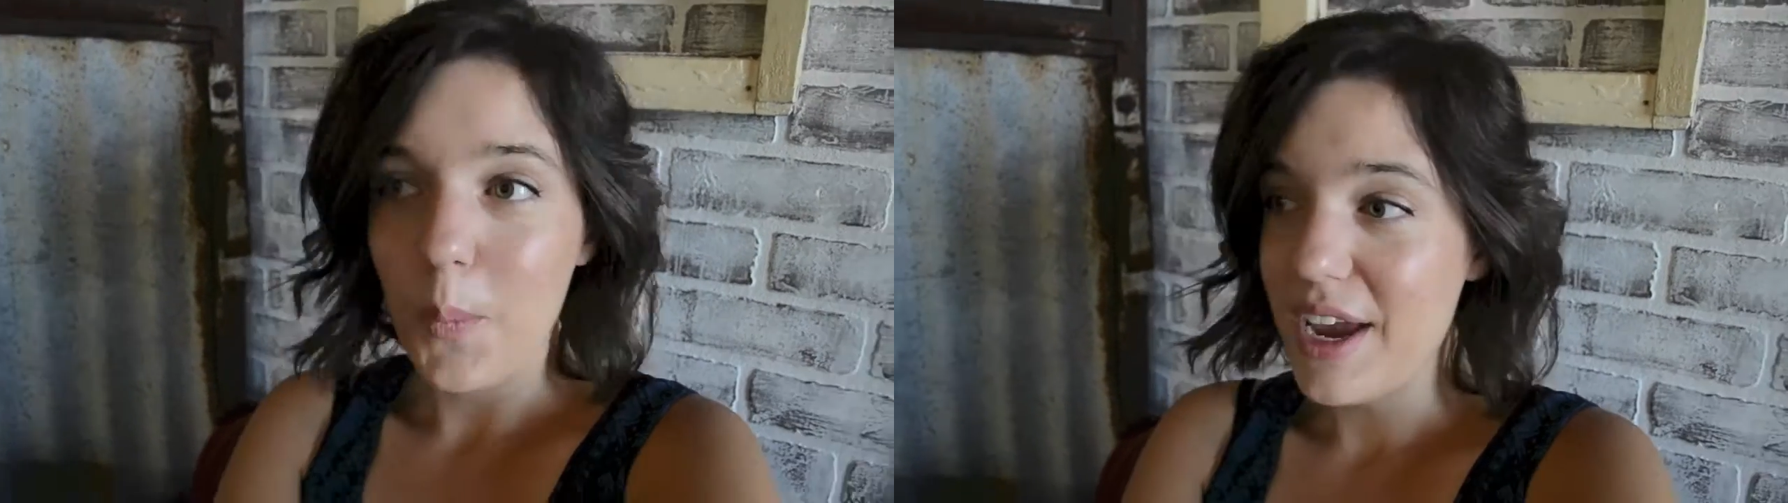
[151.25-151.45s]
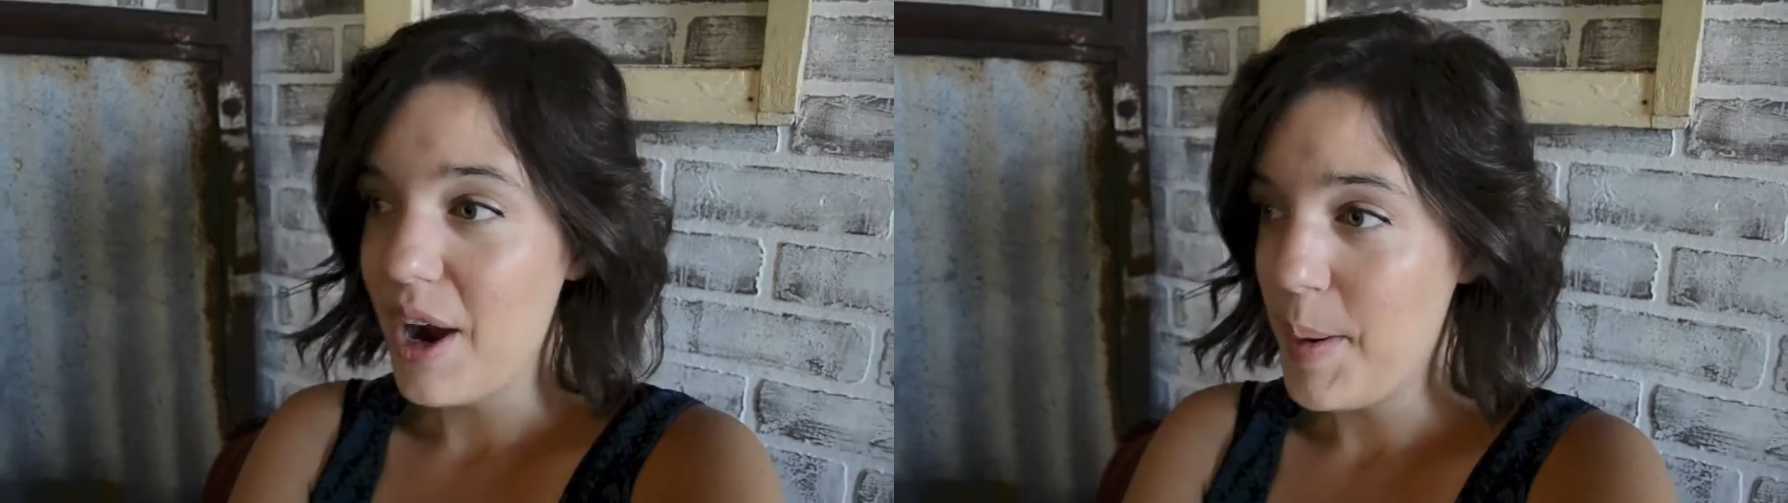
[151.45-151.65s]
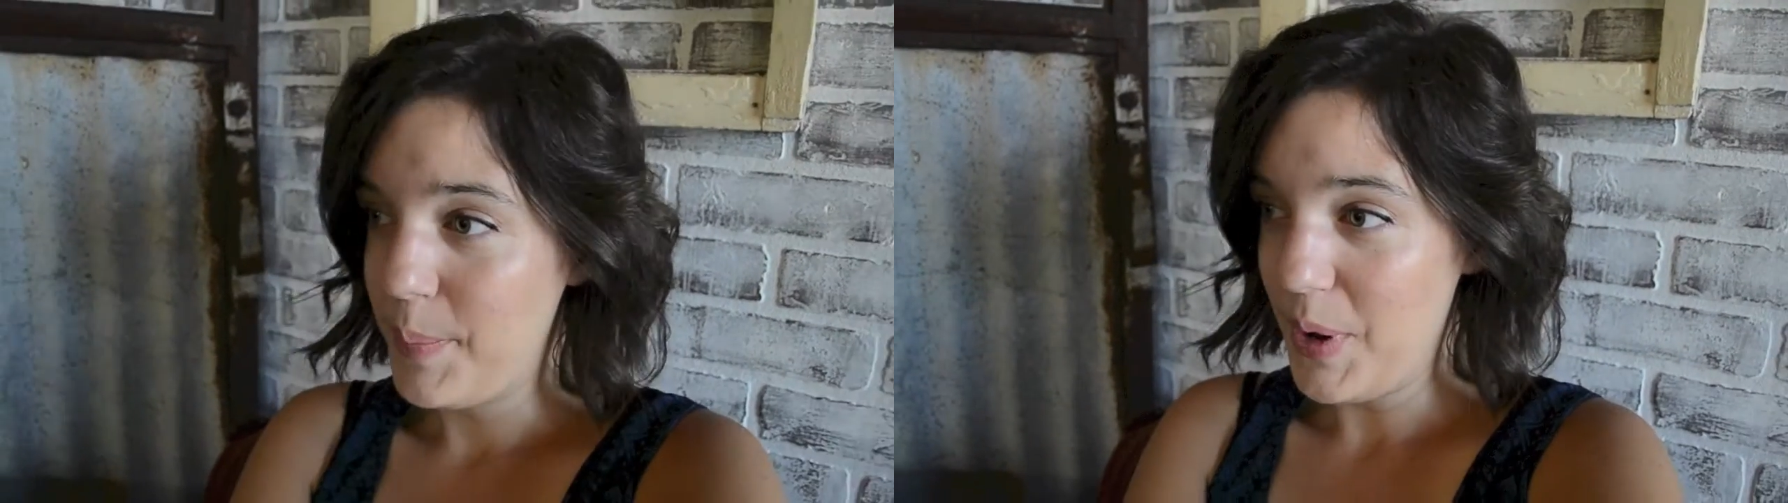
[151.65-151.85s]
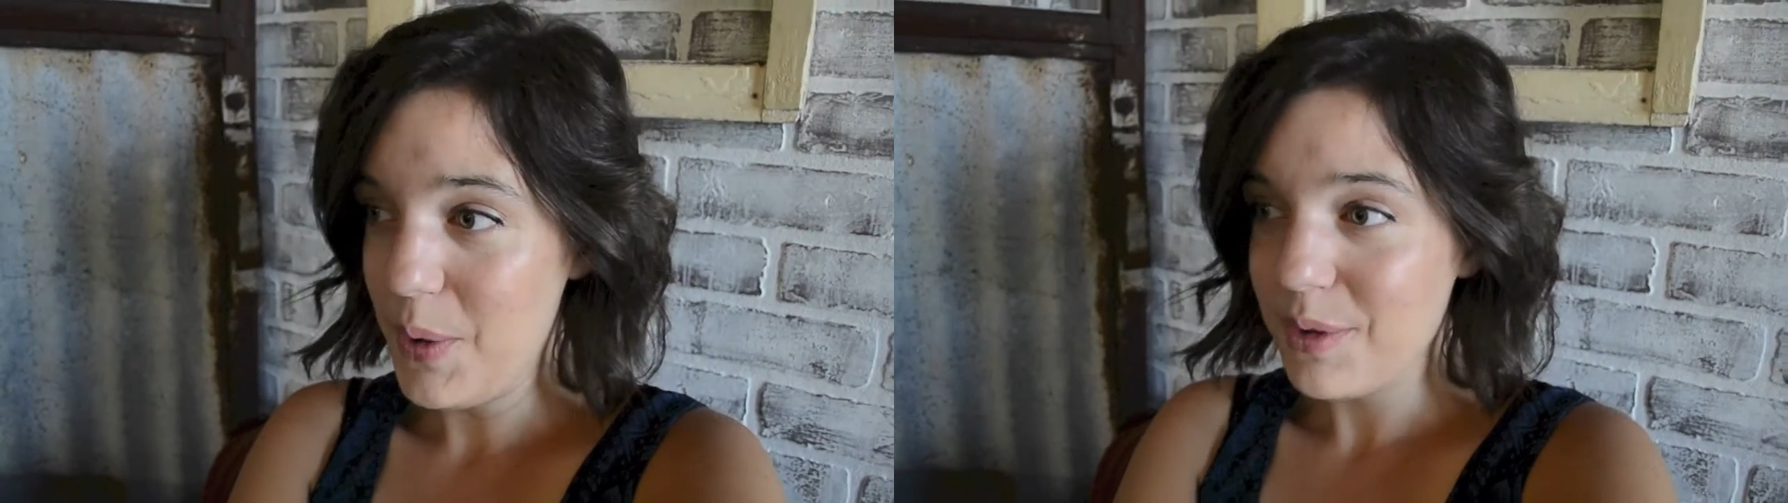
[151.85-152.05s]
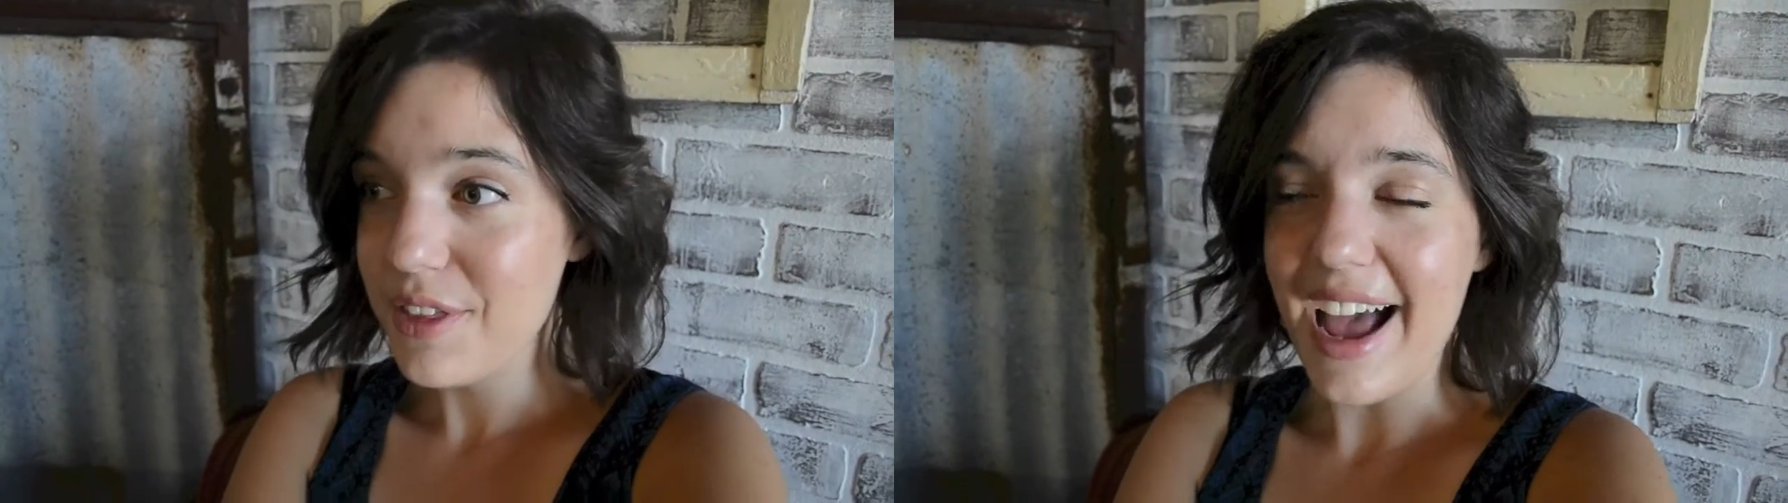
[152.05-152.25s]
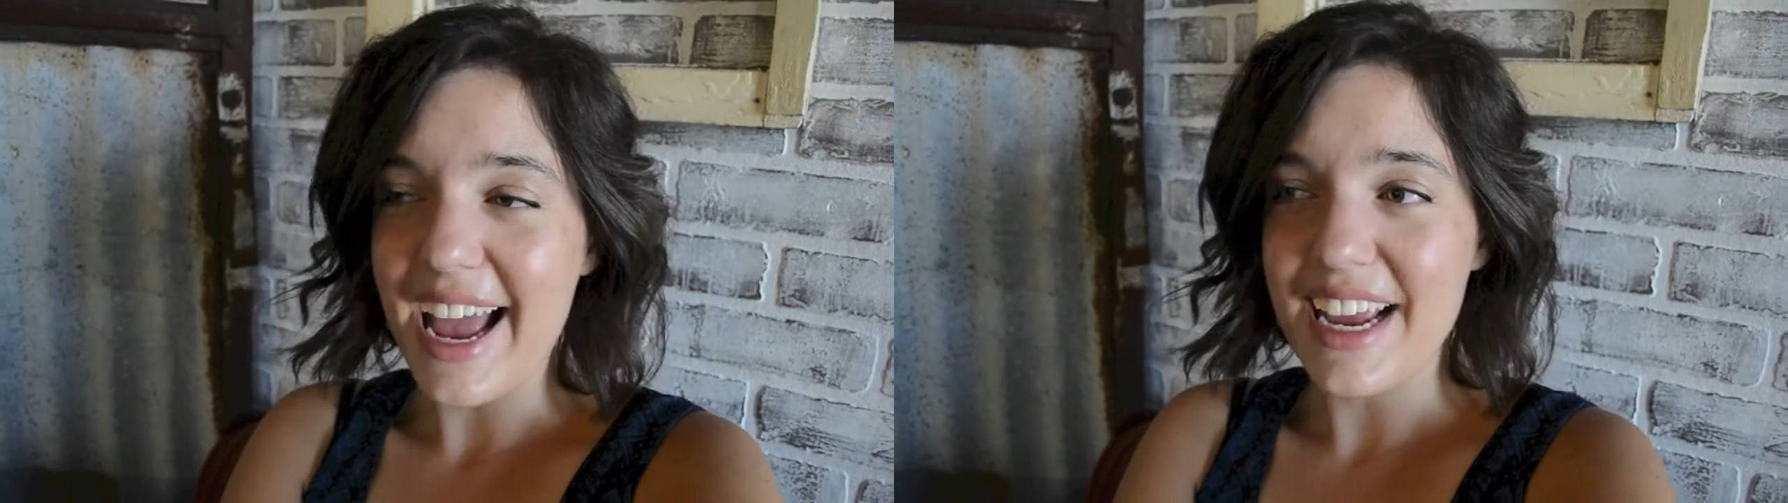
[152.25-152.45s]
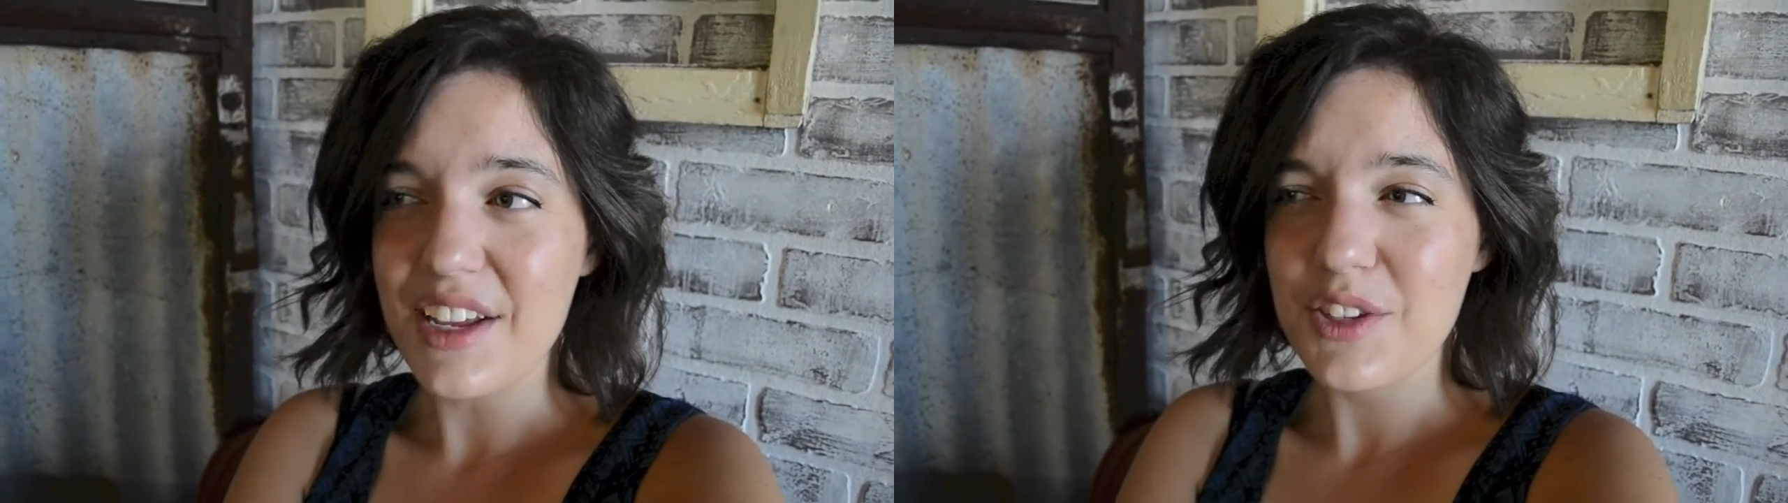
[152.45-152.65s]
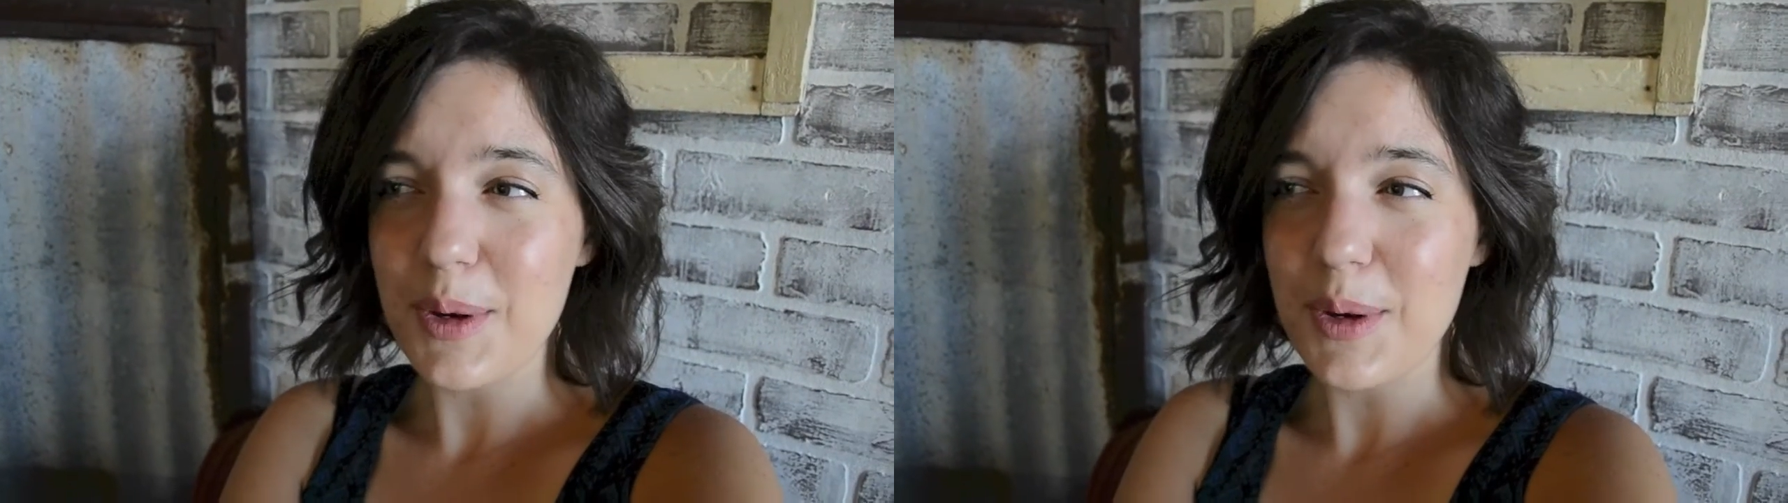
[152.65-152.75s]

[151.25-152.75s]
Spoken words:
We are both, I guess,